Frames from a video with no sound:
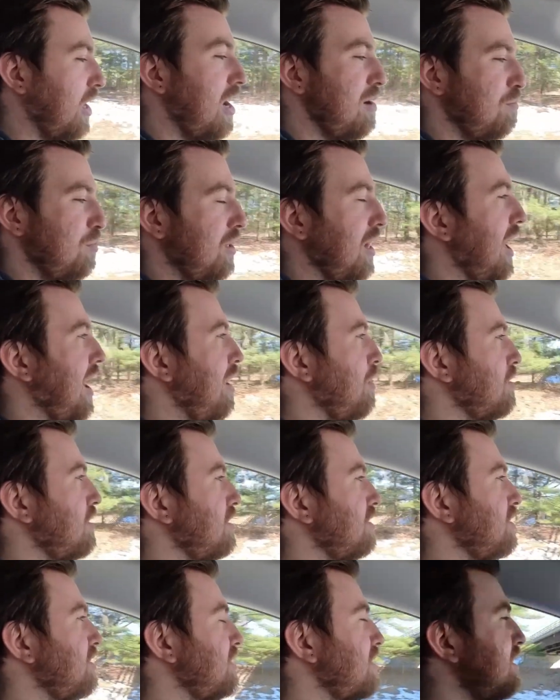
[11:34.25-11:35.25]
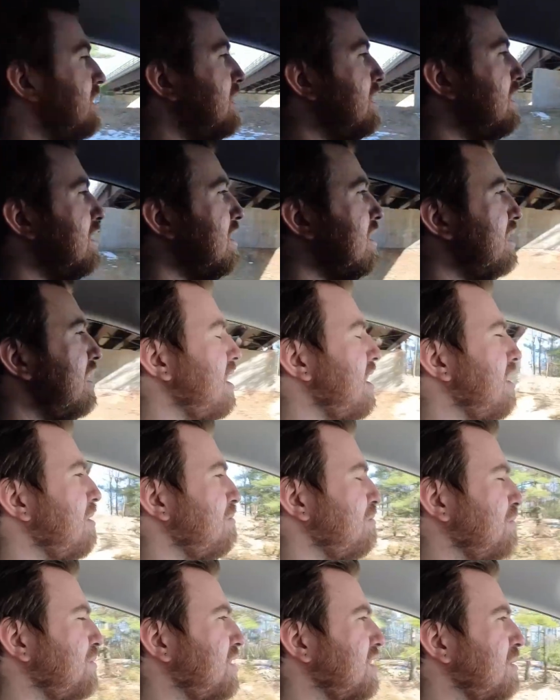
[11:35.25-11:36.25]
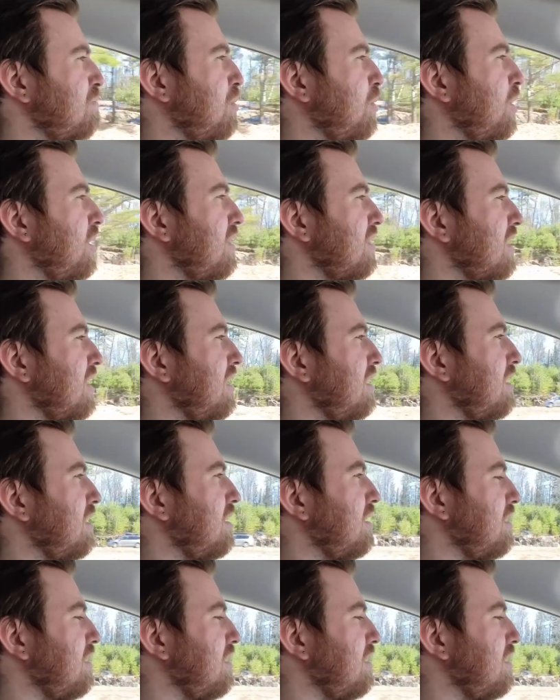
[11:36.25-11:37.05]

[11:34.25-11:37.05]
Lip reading: couple hours. To the point that